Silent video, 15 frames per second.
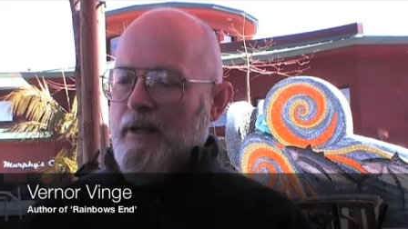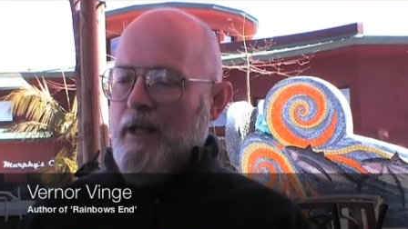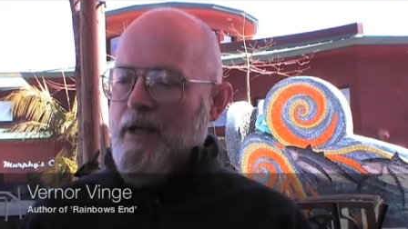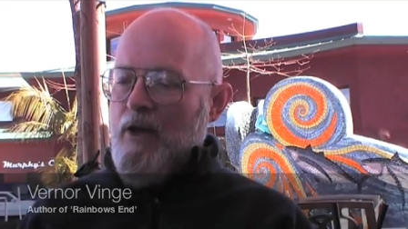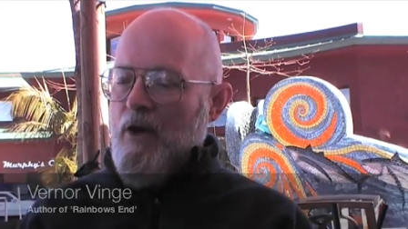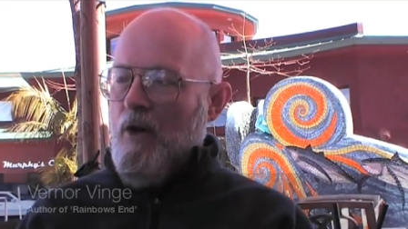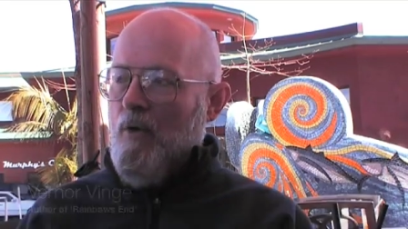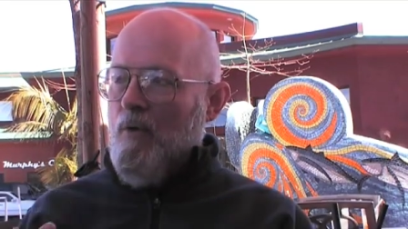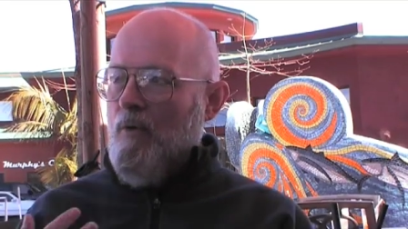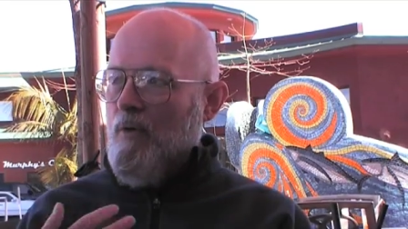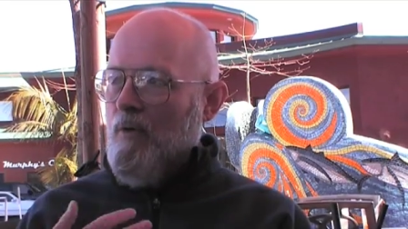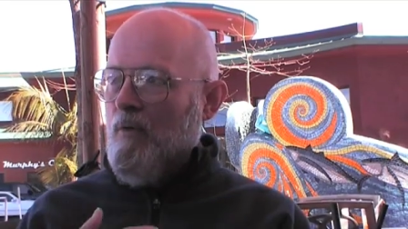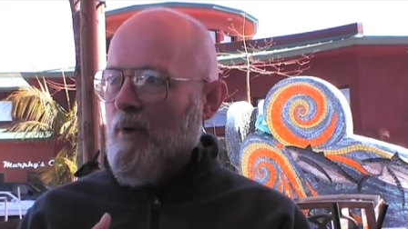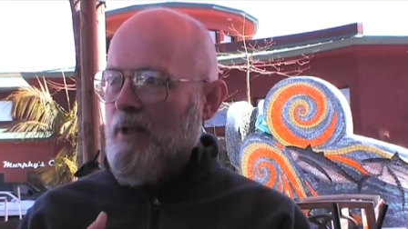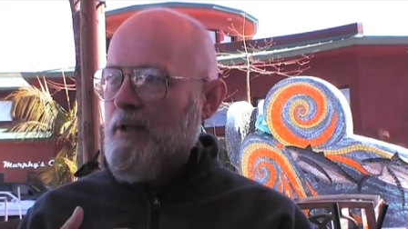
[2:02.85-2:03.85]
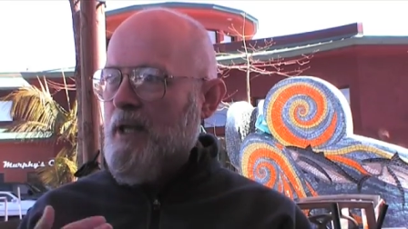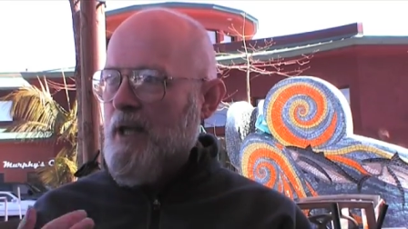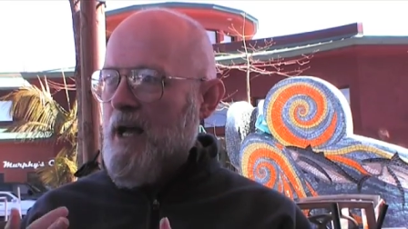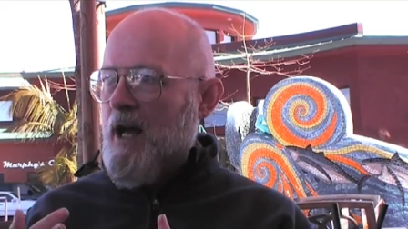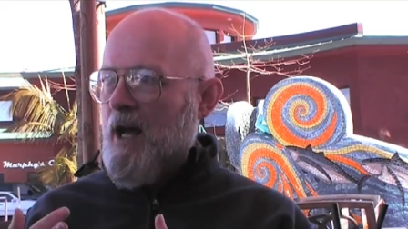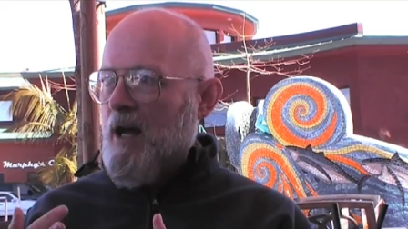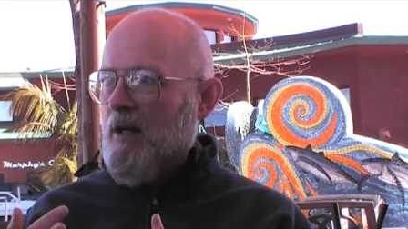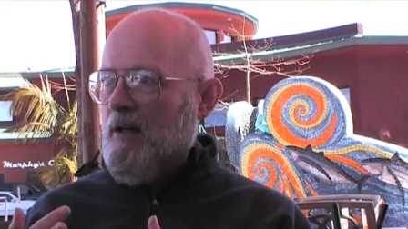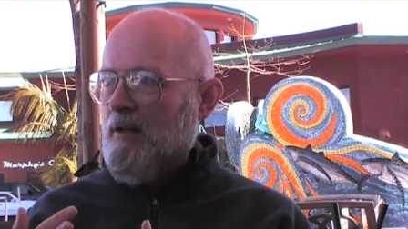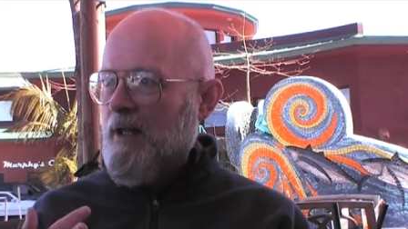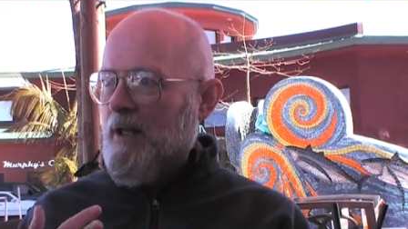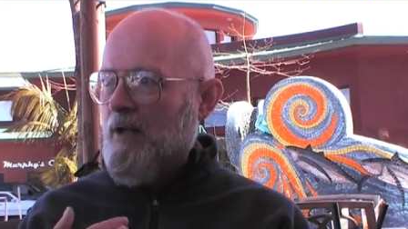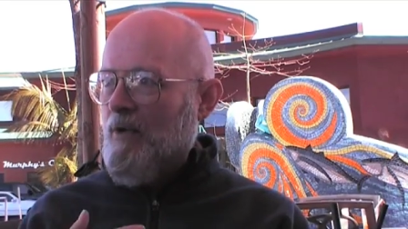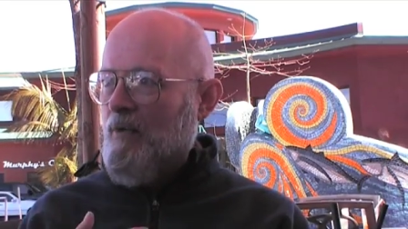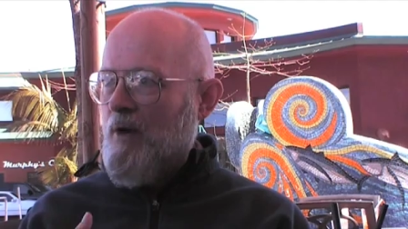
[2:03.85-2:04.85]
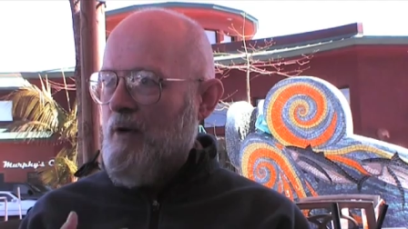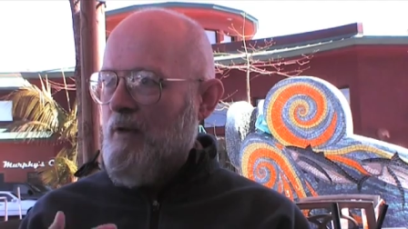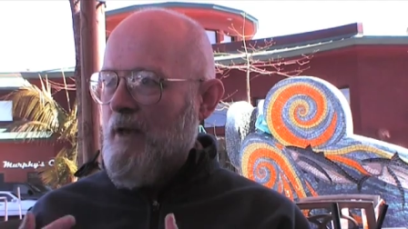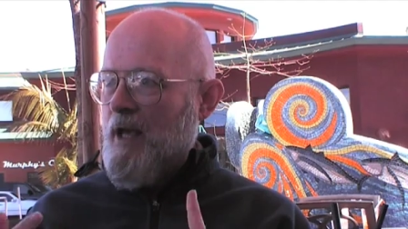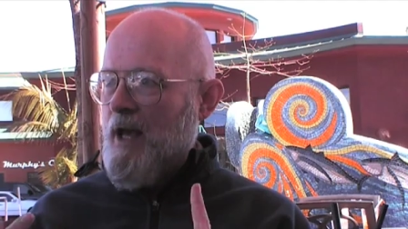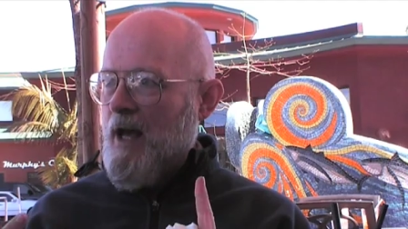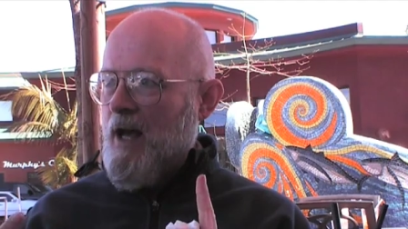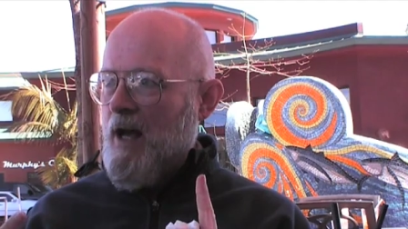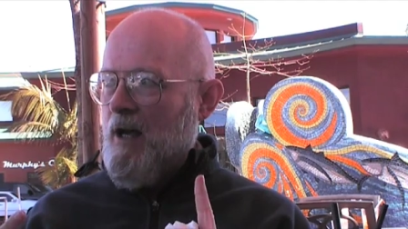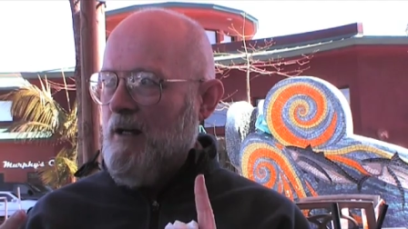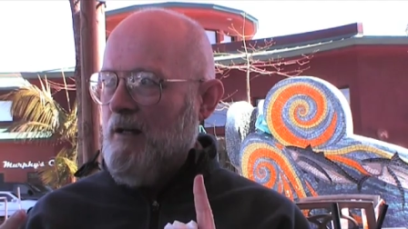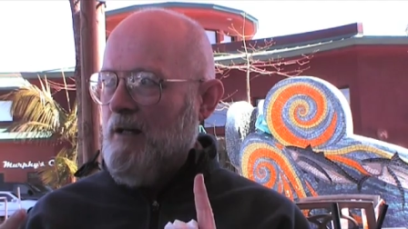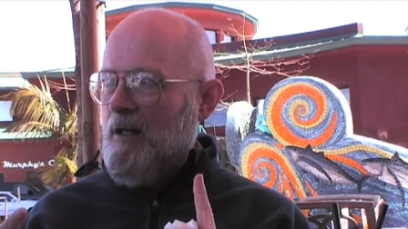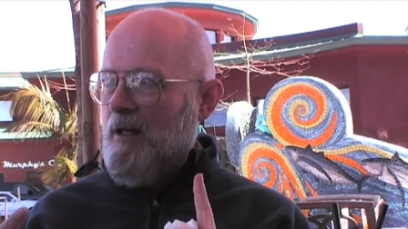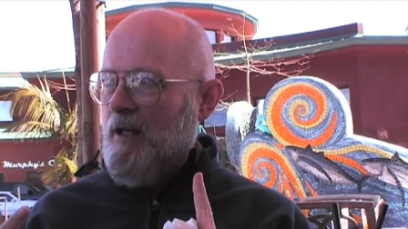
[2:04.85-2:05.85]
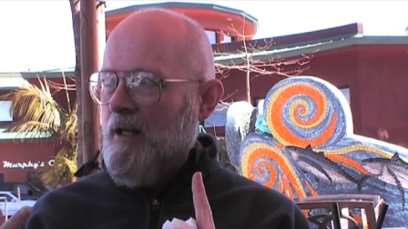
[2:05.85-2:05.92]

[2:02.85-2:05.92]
they know what they are, they know where they are,